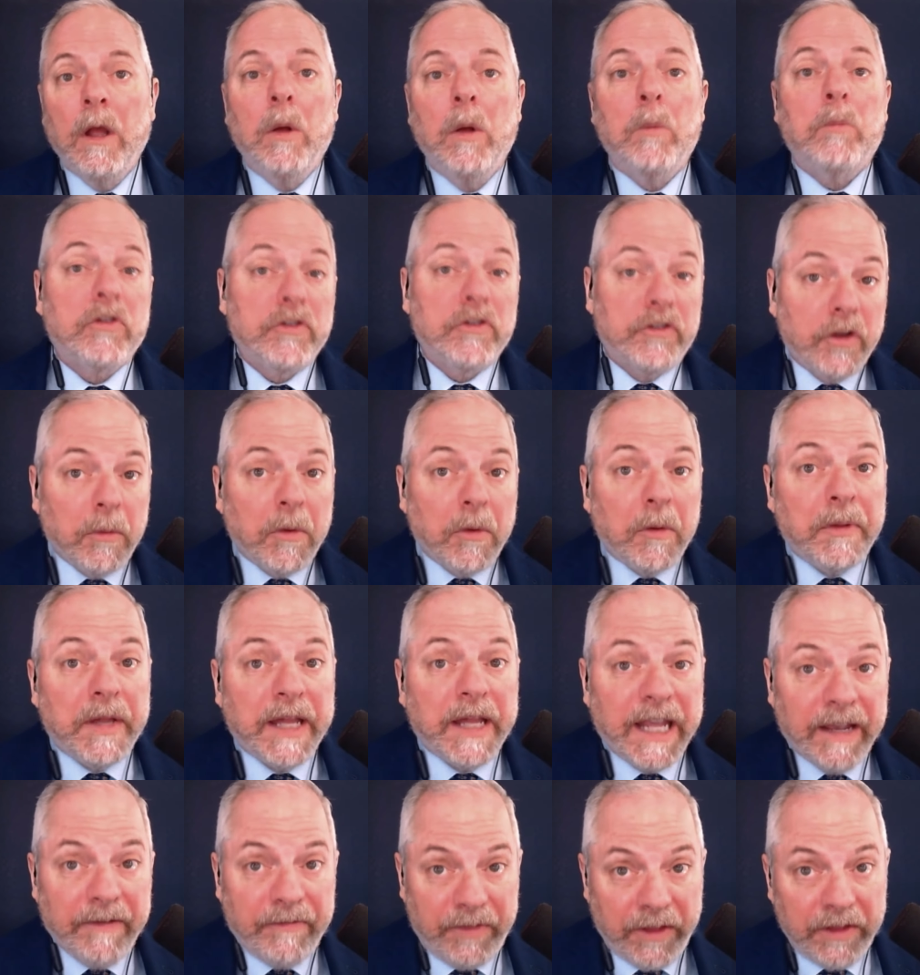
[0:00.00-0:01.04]

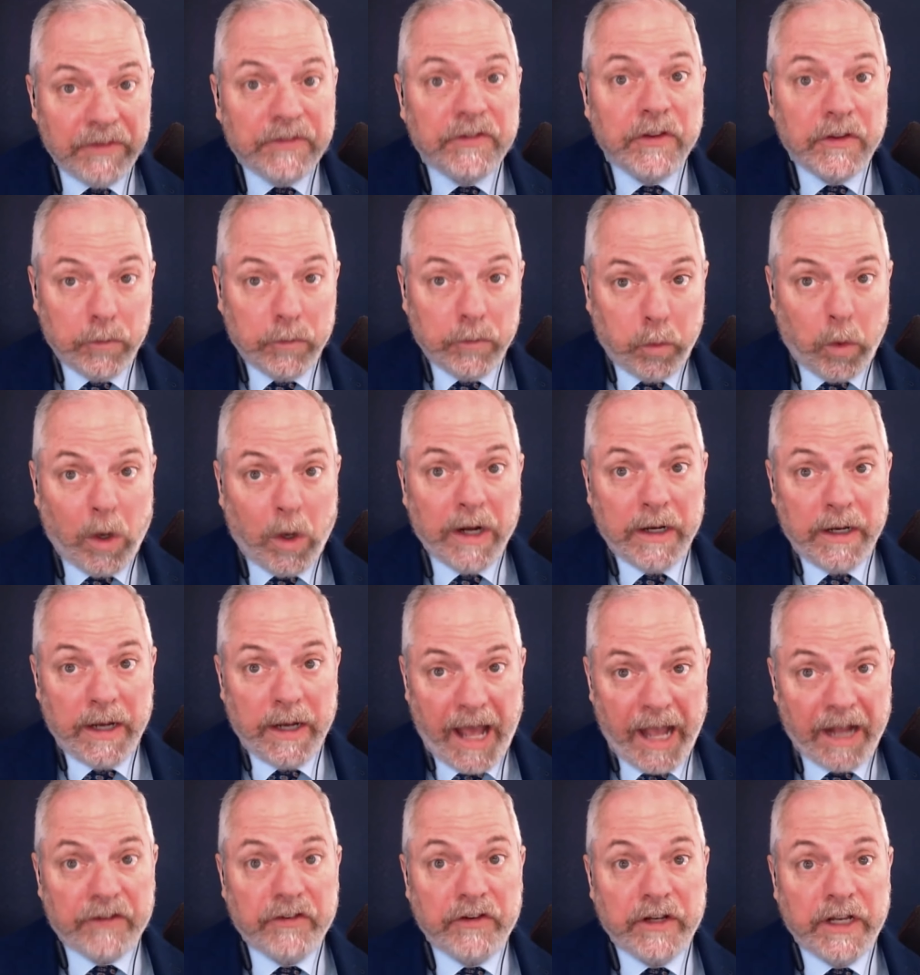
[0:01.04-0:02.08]
Presumably, if this is what
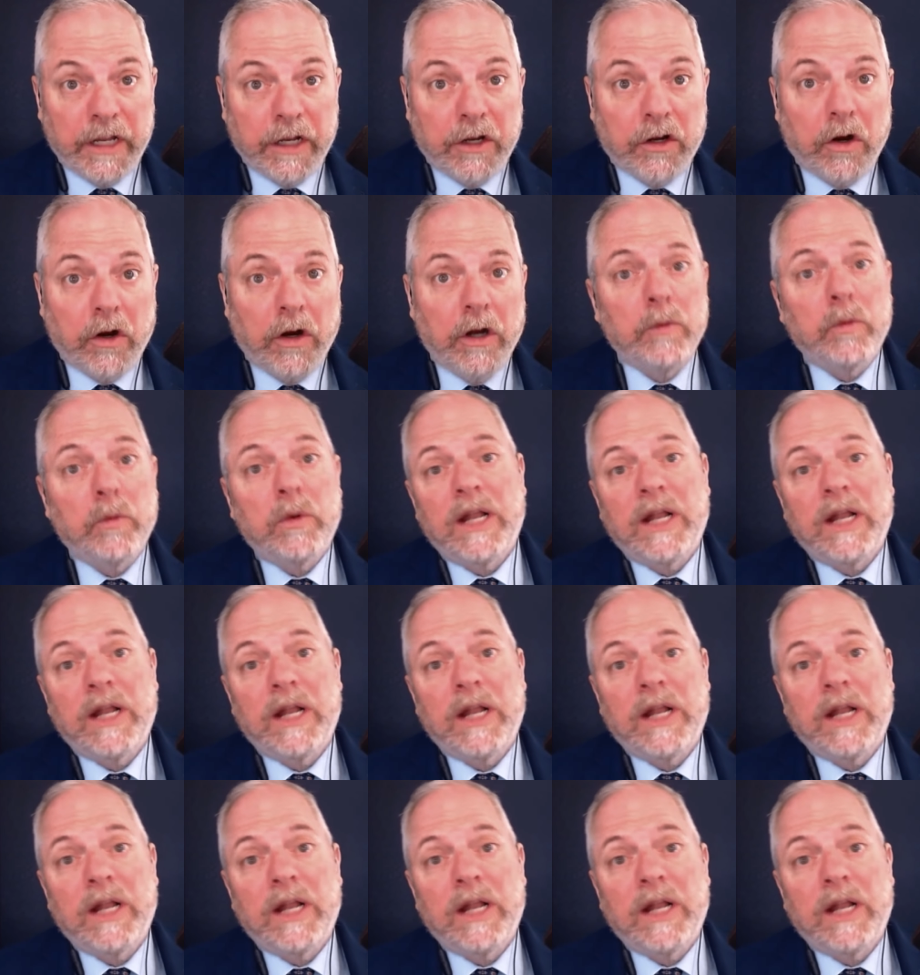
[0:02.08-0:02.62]
actually occurred,